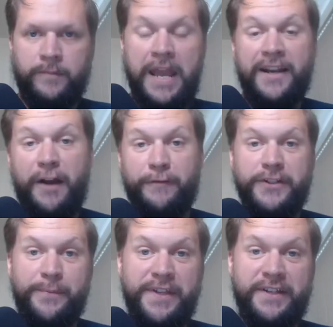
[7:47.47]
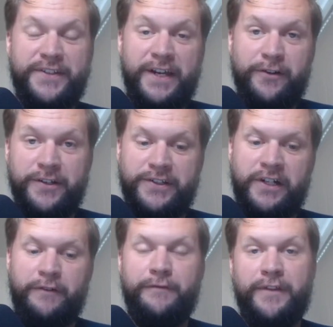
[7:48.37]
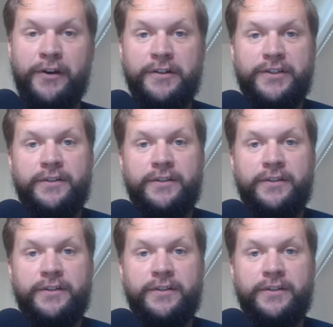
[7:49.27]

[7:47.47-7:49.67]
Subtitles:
Now for some of the etc. stuff, they're